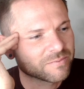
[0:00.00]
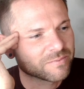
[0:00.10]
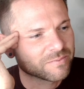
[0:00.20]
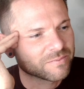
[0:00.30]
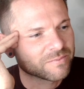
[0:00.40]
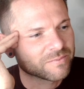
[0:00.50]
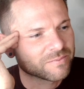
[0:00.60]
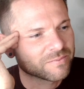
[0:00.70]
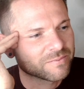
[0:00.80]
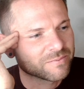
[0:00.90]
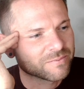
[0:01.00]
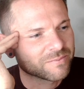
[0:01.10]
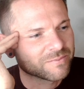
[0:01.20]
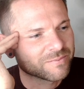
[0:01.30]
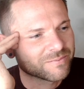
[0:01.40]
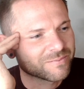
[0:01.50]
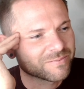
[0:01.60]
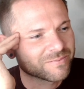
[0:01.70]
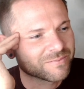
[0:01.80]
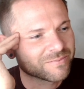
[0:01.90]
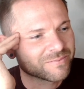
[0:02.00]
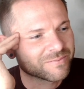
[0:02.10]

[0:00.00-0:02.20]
(silence)